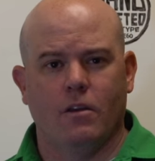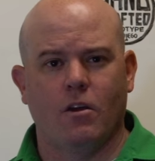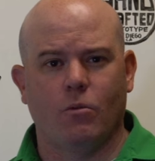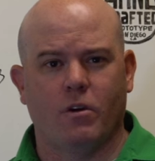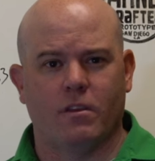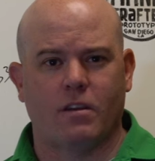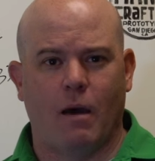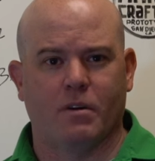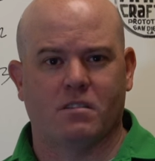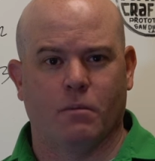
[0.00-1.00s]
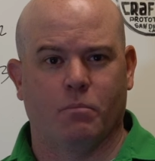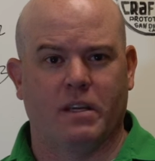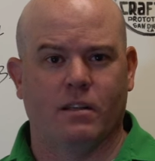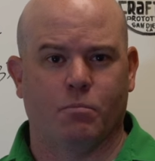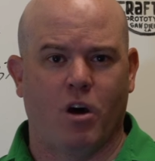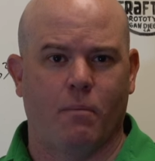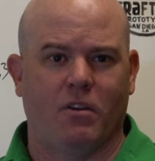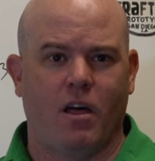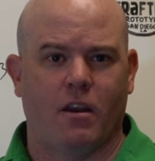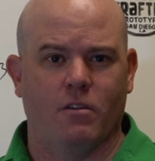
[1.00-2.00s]
Another one of the topics that gets brought
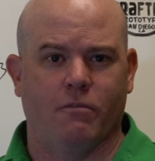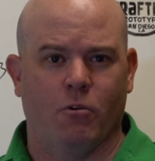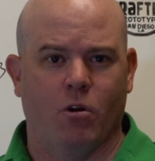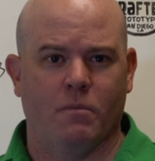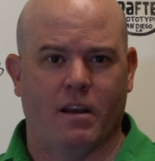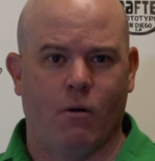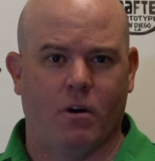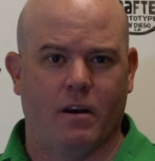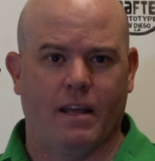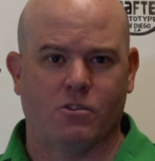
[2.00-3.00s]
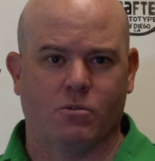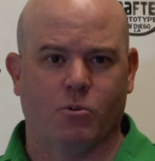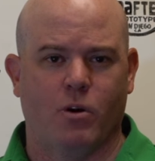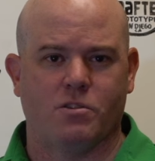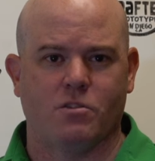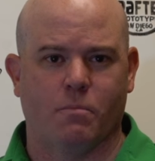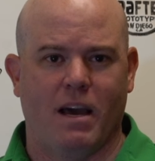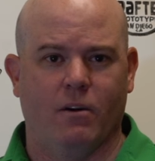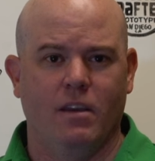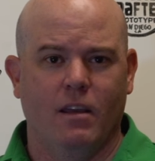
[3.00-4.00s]
up a lot on the forum that I wanted to answer some questions
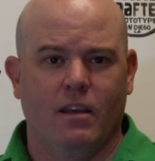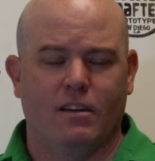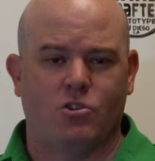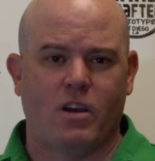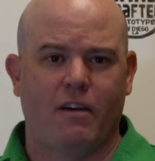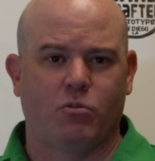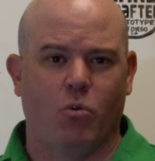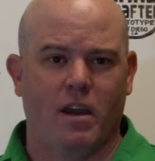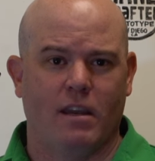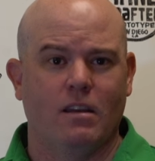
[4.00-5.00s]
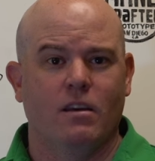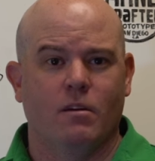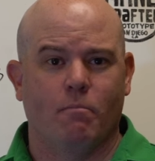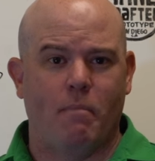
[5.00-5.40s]
about is shaft weight,